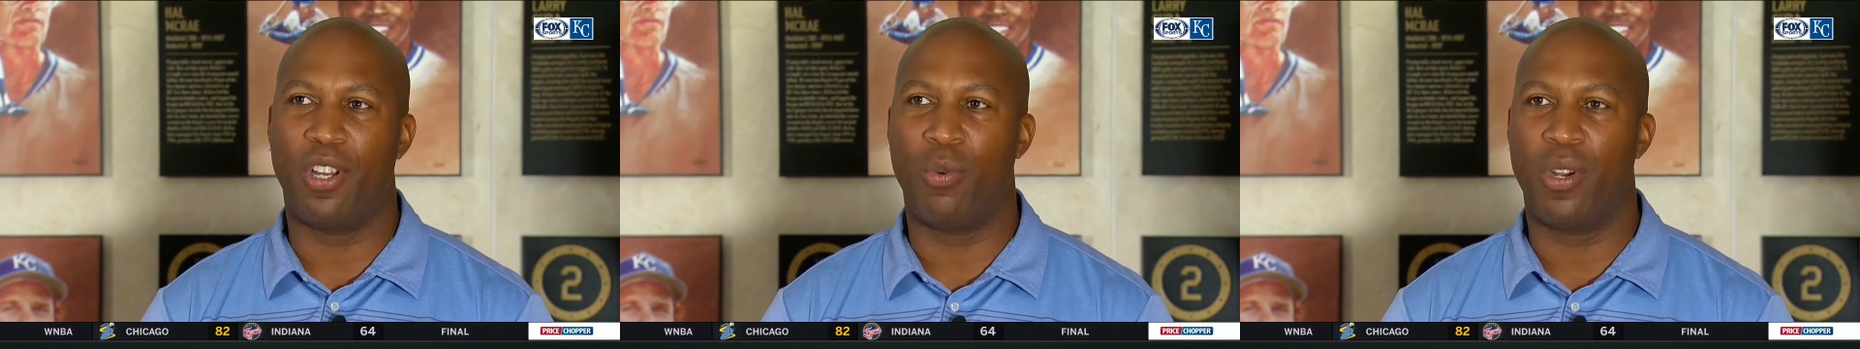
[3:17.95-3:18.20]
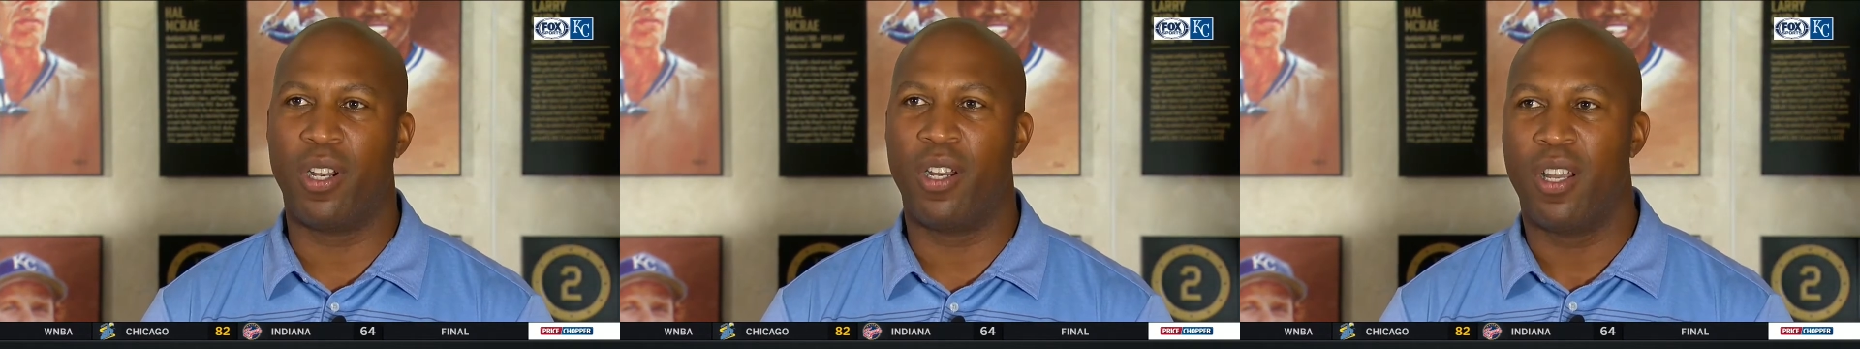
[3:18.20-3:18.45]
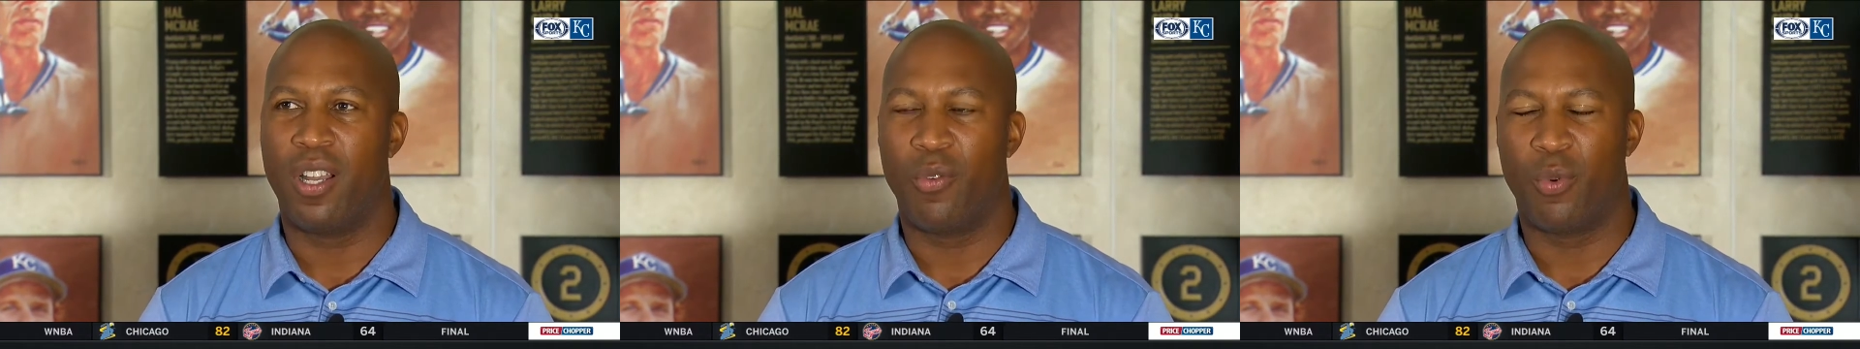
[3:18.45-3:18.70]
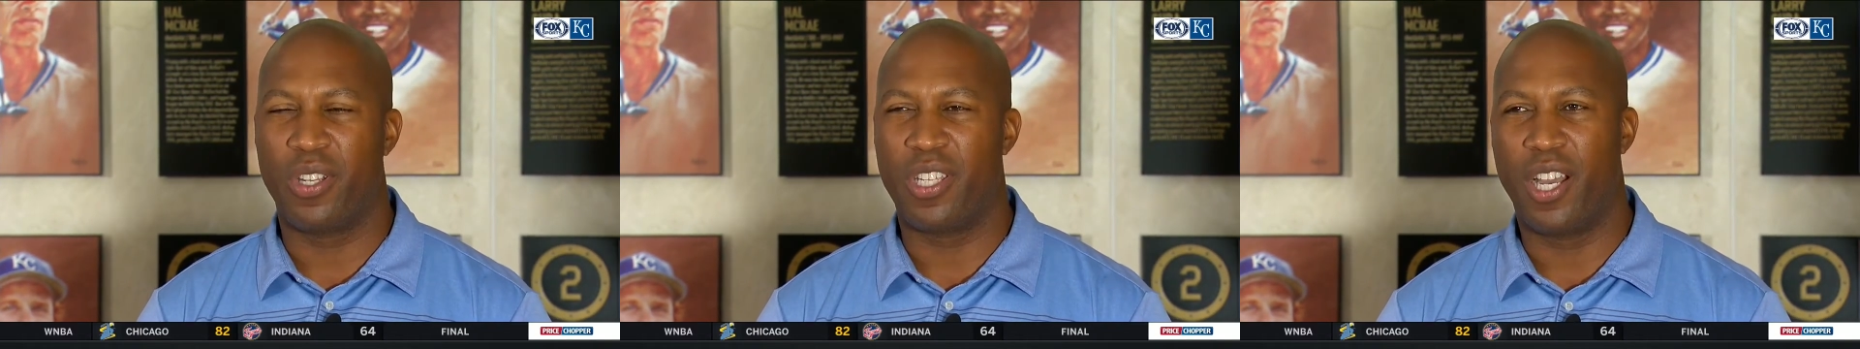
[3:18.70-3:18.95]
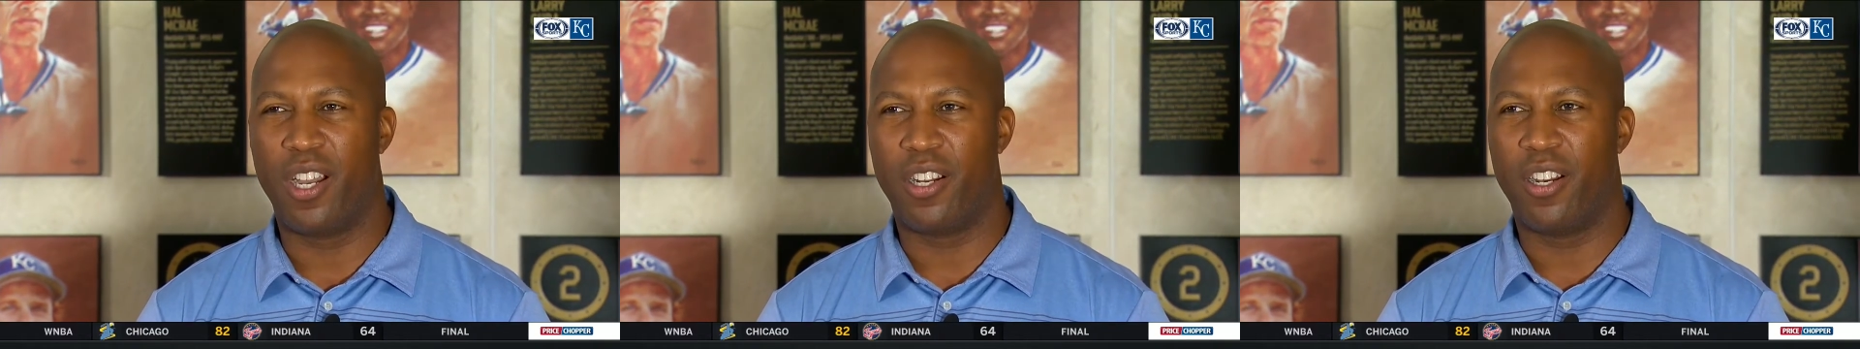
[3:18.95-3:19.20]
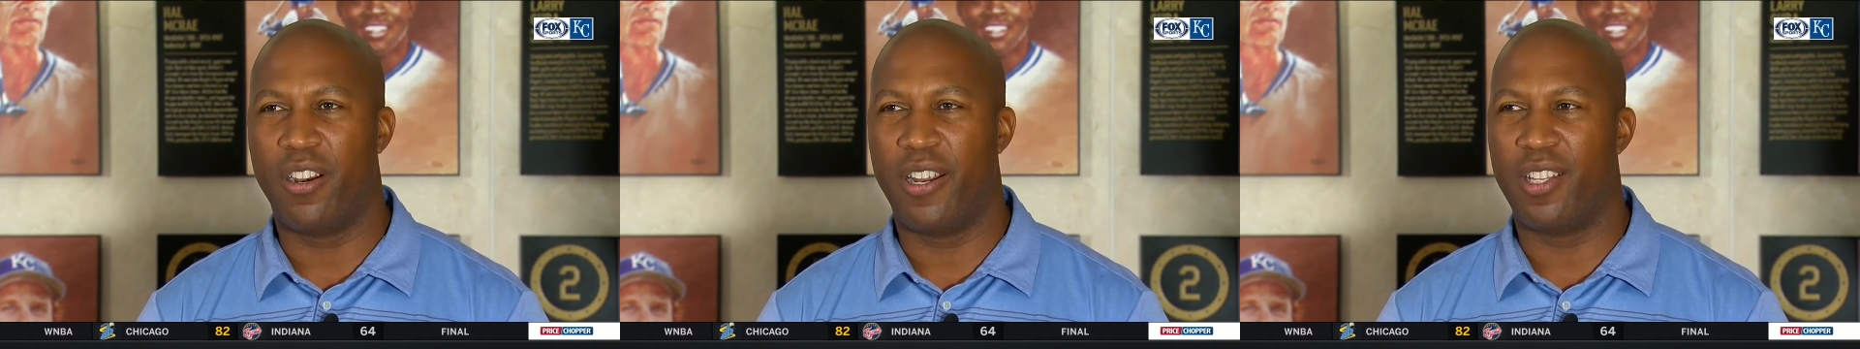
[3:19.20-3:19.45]
we're
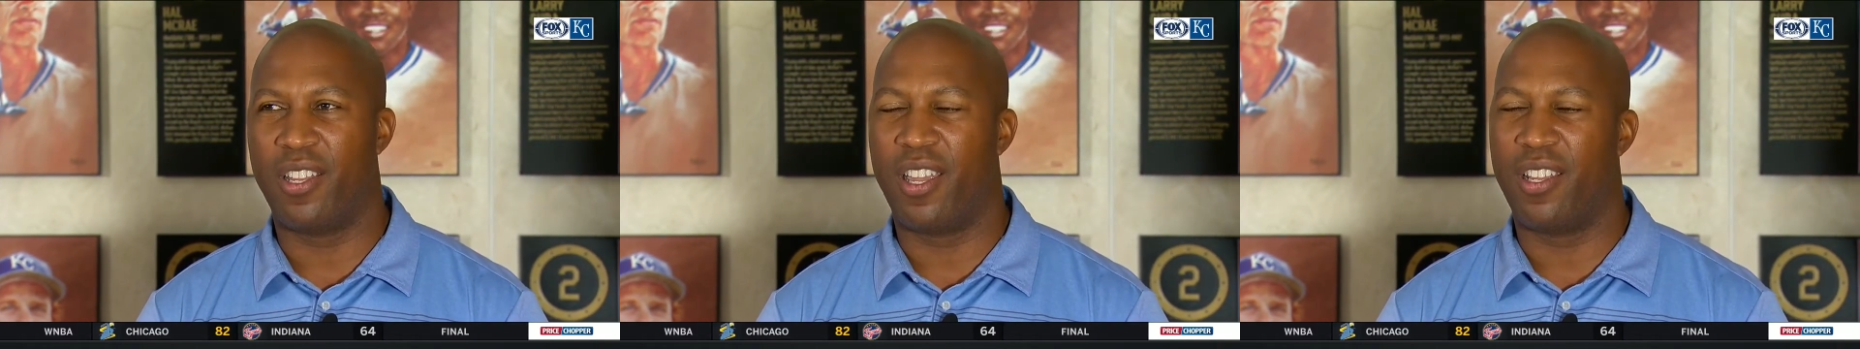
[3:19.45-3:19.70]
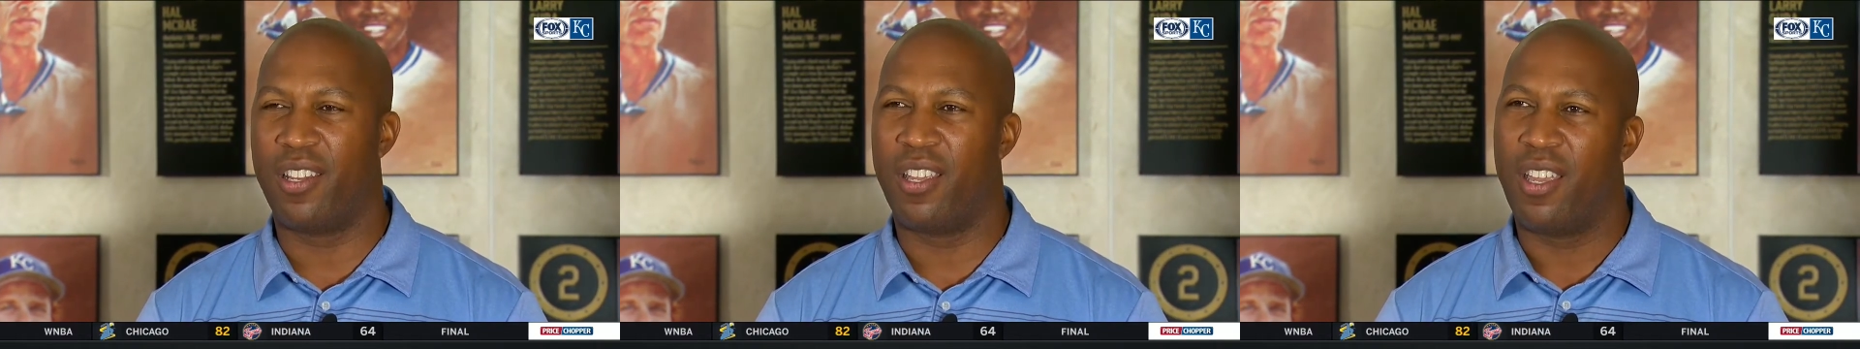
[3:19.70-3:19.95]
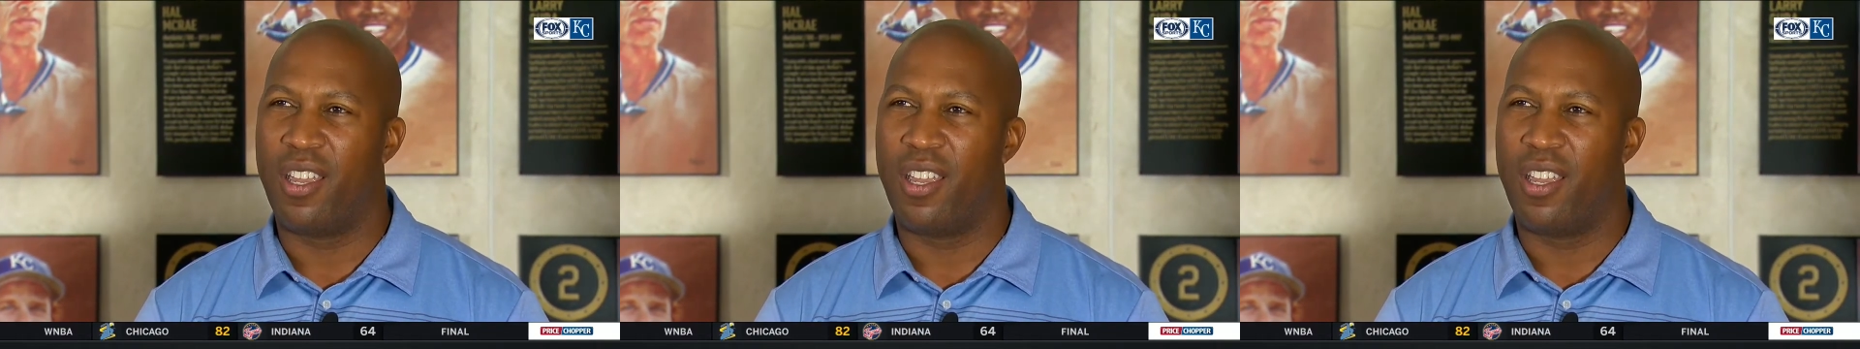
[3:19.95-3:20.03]
younger and,